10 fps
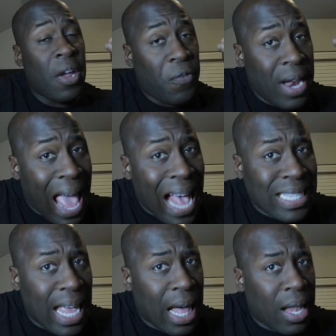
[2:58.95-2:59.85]
different
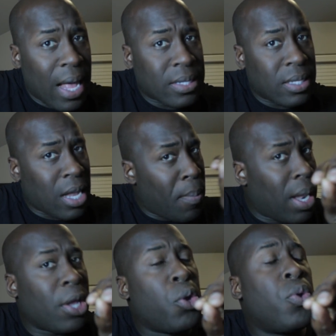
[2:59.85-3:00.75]
asset classes, and I'm gonna
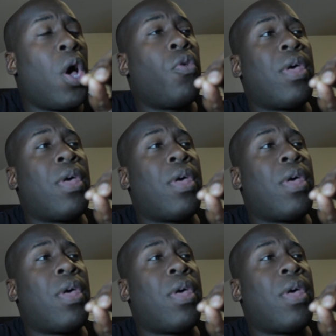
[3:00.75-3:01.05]
let you know